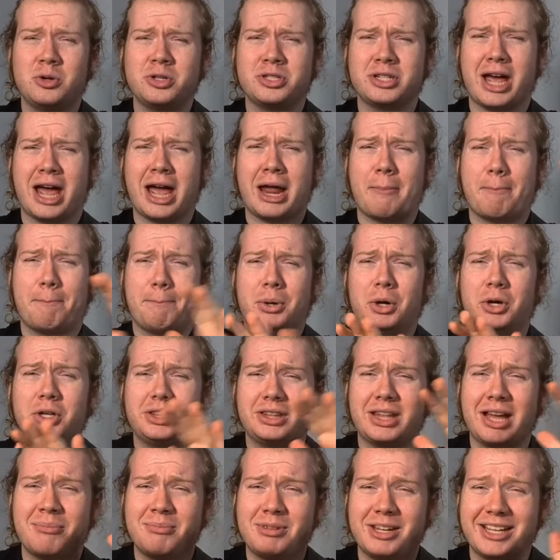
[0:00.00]
and put
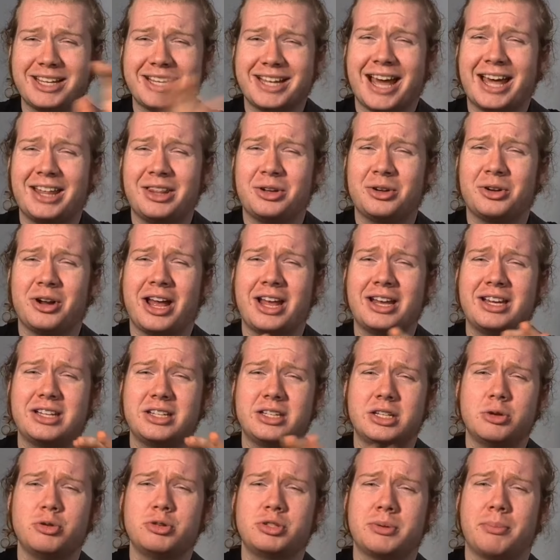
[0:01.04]
them together and
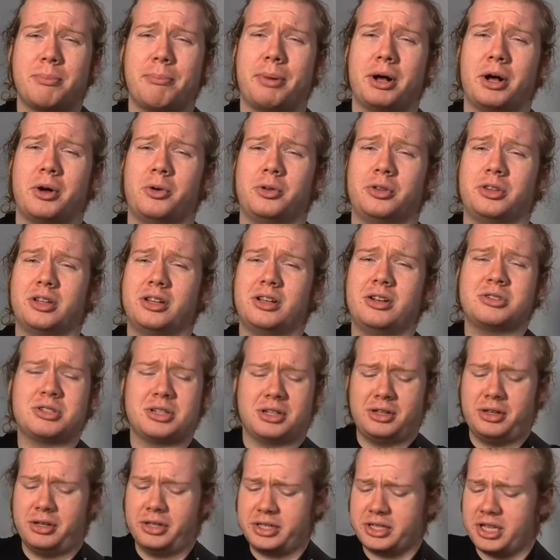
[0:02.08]
use them both. Here's a
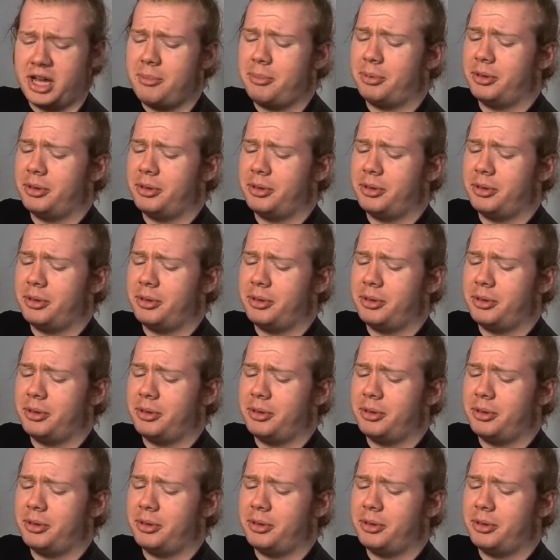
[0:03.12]
little example of